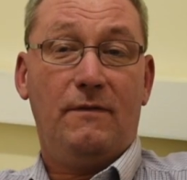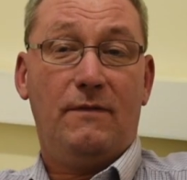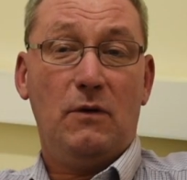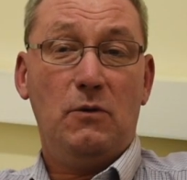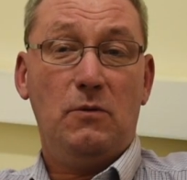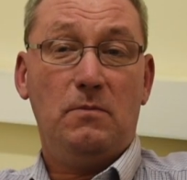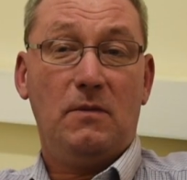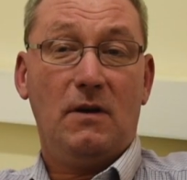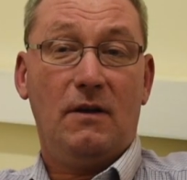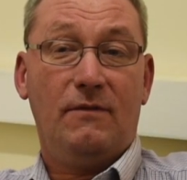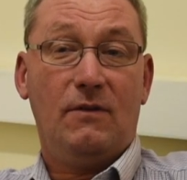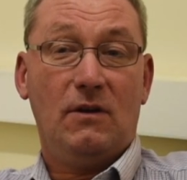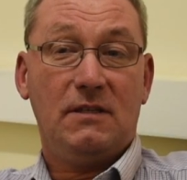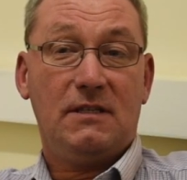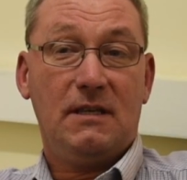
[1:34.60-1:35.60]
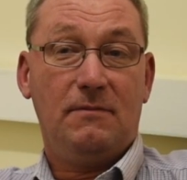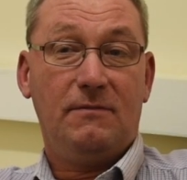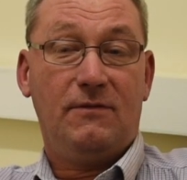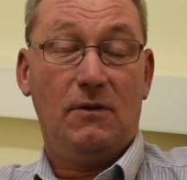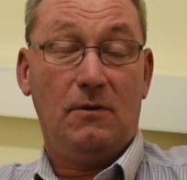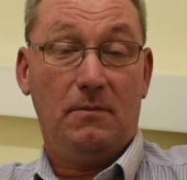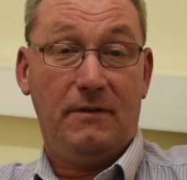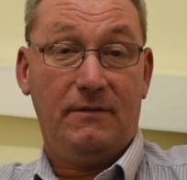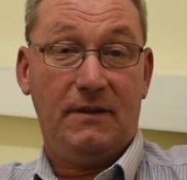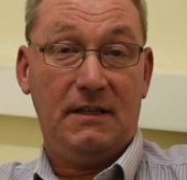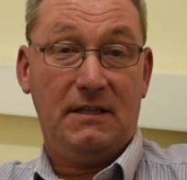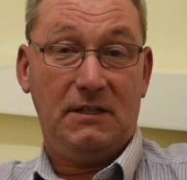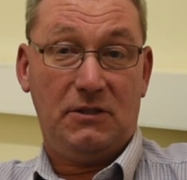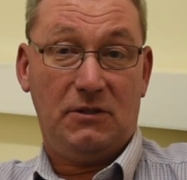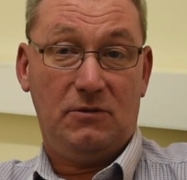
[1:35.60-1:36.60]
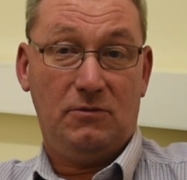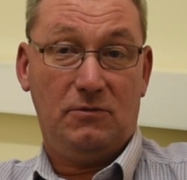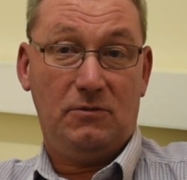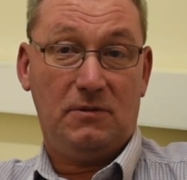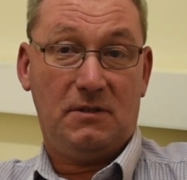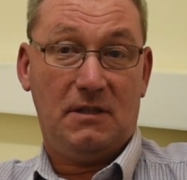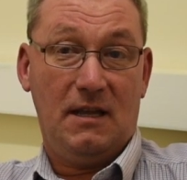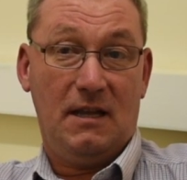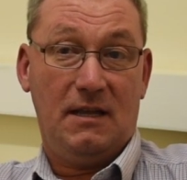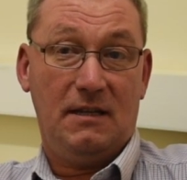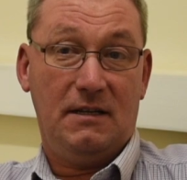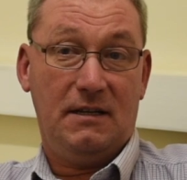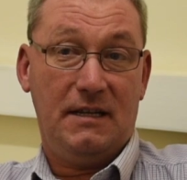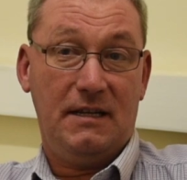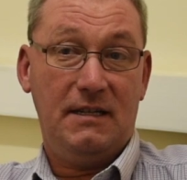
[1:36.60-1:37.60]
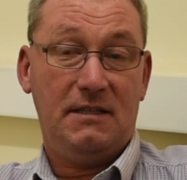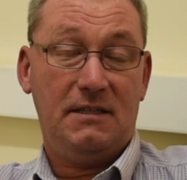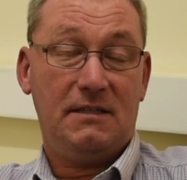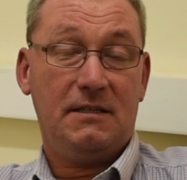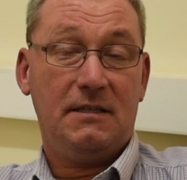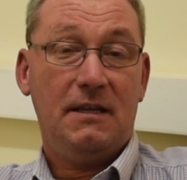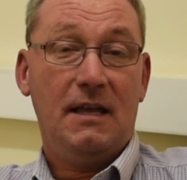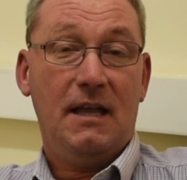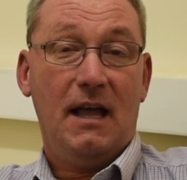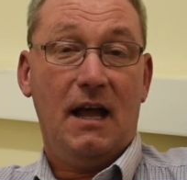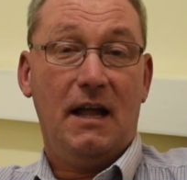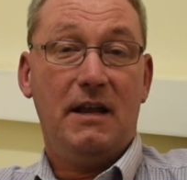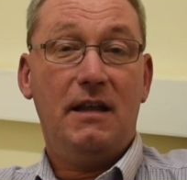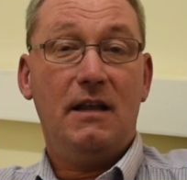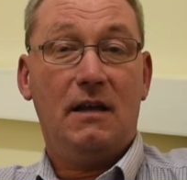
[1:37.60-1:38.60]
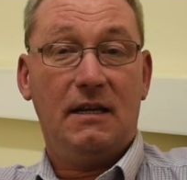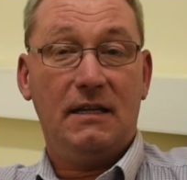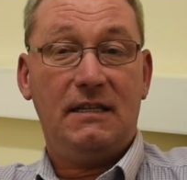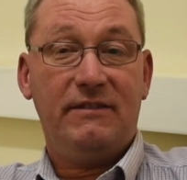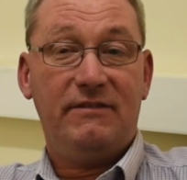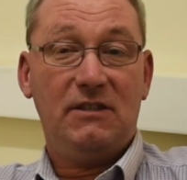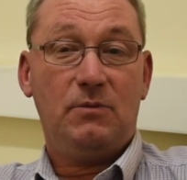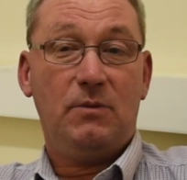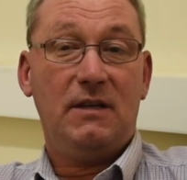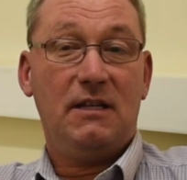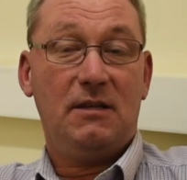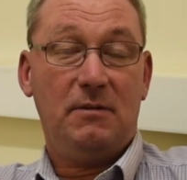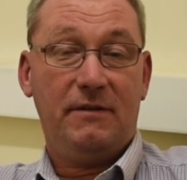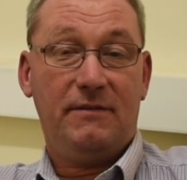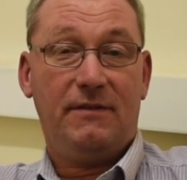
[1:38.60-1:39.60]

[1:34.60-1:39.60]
of whom have got some form of additional needs. And the idea is we're going to be